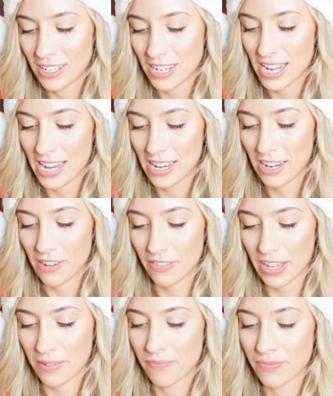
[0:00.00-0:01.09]
I love
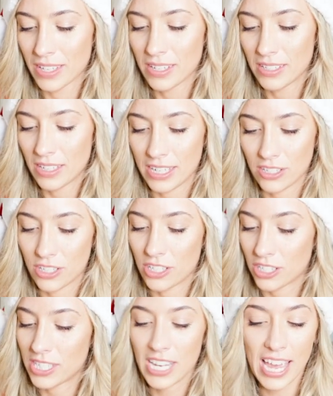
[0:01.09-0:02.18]
it. So literally
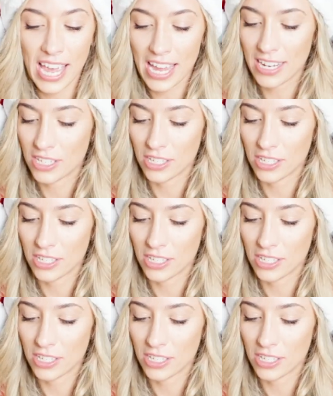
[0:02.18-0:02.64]
just tear,